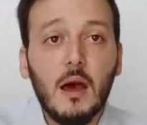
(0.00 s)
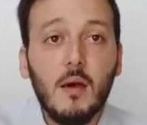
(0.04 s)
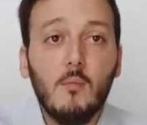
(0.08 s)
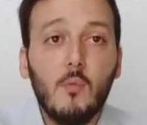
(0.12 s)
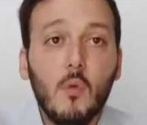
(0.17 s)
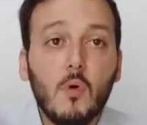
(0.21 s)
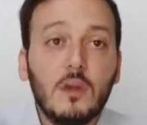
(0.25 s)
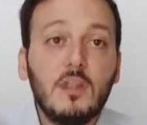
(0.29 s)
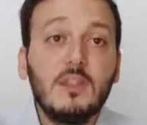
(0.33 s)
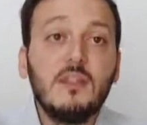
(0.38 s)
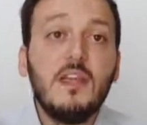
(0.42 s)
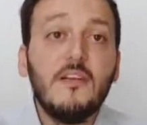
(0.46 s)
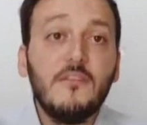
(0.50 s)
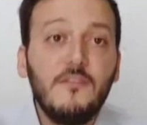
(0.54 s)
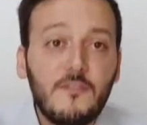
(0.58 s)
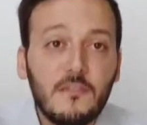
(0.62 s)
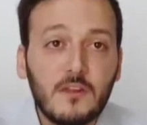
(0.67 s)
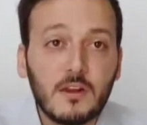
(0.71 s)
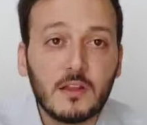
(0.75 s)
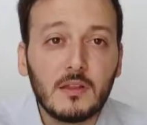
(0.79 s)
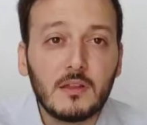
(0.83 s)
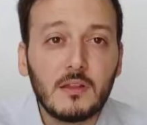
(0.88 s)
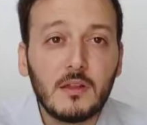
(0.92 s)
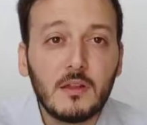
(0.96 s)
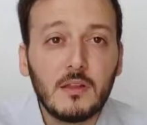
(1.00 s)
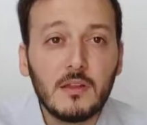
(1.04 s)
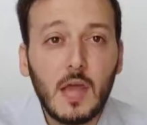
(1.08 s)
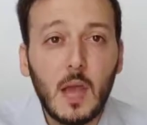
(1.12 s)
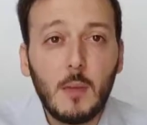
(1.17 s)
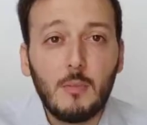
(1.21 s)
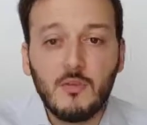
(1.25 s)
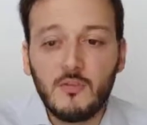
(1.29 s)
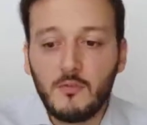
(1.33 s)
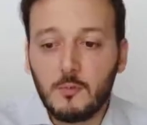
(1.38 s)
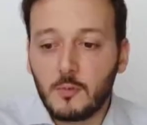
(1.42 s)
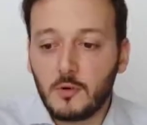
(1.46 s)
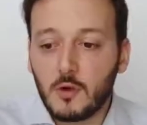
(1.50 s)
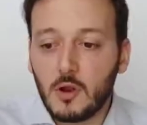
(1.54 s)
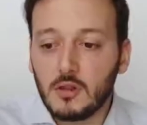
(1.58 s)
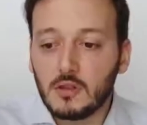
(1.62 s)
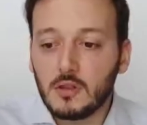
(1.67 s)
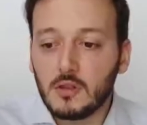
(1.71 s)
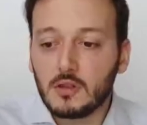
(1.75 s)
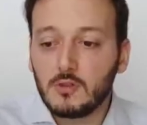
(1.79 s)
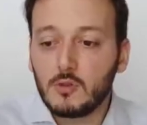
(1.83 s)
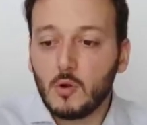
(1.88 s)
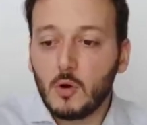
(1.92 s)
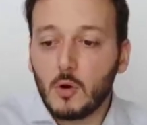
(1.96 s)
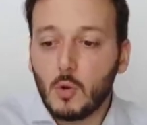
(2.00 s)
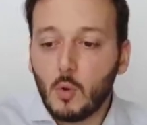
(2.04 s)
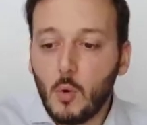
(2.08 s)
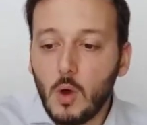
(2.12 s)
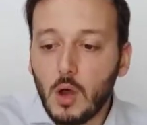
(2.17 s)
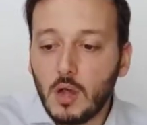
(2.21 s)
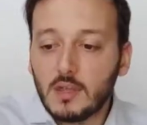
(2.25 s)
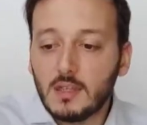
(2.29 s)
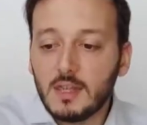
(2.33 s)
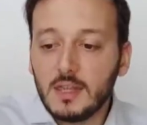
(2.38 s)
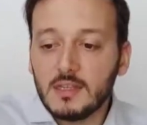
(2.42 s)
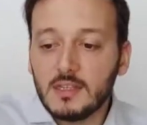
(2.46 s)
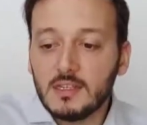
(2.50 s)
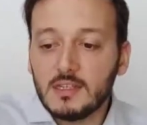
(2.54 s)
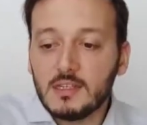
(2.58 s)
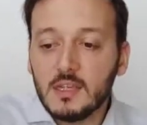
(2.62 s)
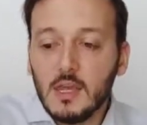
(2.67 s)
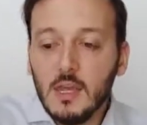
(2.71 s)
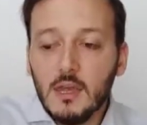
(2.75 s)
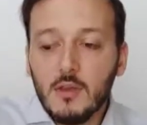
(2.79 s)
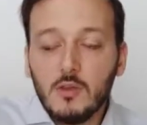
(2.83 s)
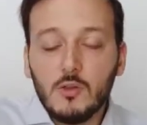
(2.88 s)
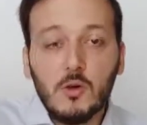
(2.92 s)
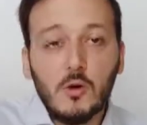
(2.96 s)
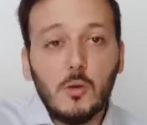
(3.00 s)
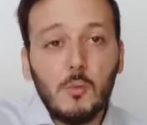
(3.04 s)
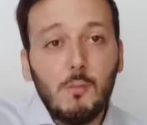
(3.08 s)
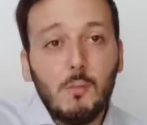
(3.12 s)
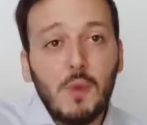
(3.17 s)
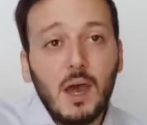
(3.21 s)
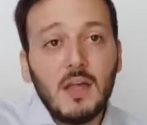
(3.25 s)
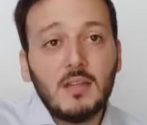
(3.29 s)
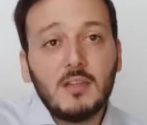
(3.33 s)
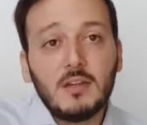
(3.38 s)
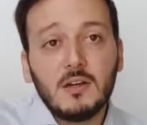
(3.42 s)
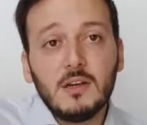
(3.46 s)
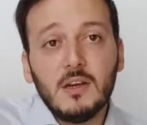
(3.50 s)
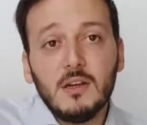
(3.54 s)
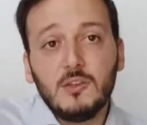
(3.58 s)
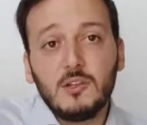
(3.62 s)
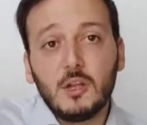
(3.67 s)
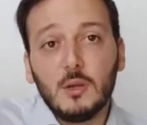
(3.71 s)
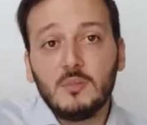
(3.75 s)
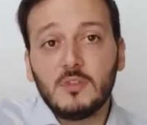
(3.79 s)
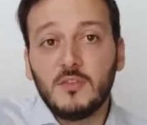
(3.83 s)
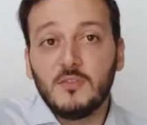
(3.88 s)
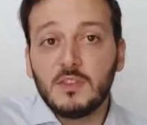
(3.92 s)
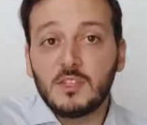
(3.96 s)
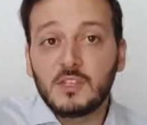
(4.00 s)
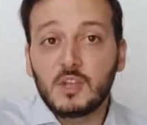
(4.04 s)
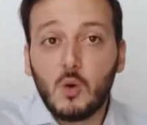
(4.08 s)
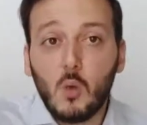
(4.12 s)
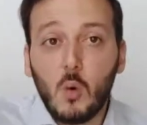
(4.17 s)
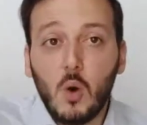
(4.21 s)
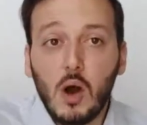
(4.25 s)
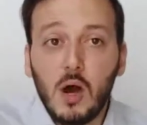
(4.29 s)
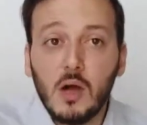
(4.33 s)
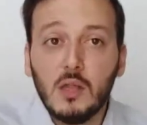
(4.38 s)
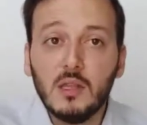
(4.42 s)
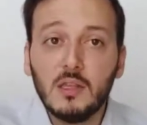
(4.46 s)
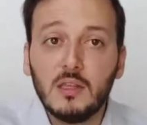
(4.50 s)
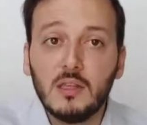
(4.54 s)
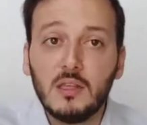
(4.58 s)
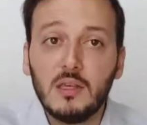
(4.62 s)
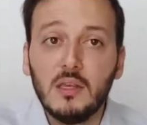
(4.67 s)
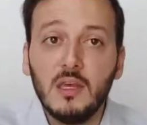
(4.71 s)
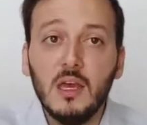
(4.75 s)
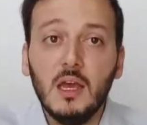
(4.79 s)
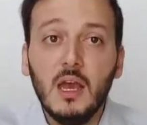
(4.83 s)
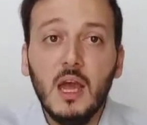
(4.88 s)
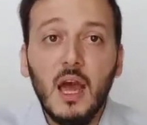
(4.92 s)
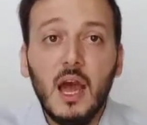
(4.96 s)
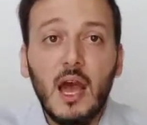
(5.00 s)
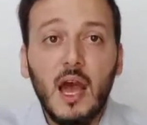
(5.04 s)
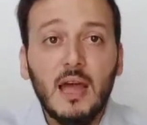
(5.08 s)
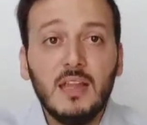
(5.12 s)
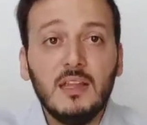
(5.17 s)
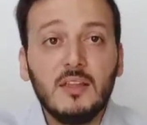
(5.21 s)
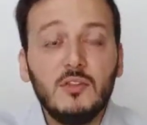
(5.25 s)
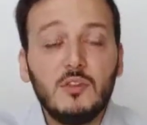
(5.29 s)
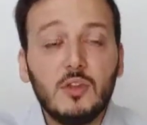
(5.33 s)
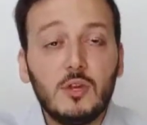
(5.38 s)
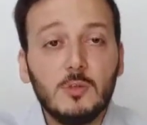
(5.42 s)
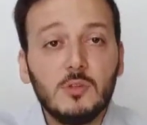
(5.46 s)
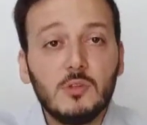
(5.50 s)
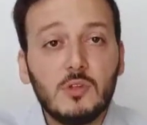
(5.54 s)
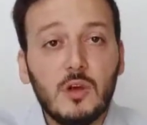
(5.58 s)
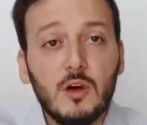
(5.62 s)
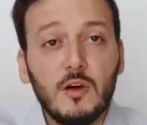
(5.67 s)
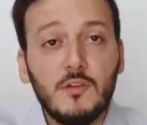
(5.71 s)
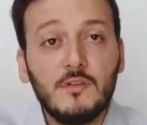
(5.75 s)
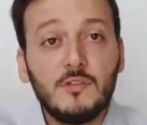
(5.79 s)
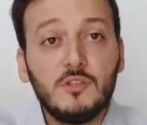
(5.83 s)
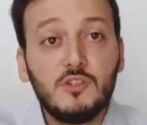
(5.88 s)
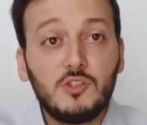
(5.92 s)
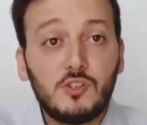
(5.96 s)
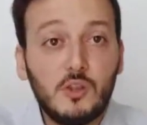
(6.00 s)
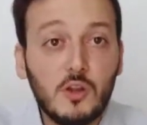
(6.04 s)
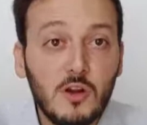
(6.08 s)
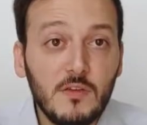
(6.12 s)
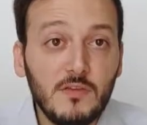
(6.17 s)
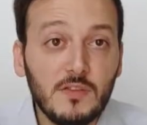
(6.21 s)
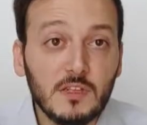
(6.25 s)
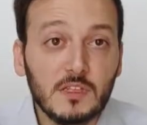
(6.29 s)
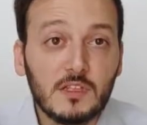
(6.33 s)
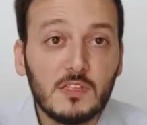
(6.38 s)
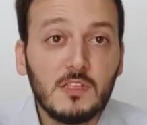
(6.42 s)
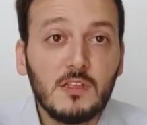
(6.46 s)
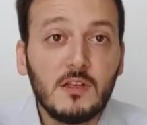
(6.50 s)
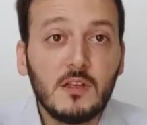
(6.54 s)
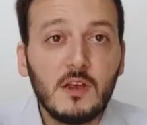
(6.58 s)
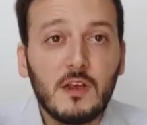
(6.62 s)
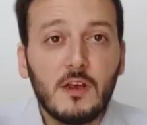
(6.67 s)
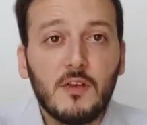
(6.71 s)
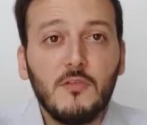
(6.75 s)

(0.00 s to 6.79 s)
more different type of product, or one that is better in terms of its quality and in terms of service.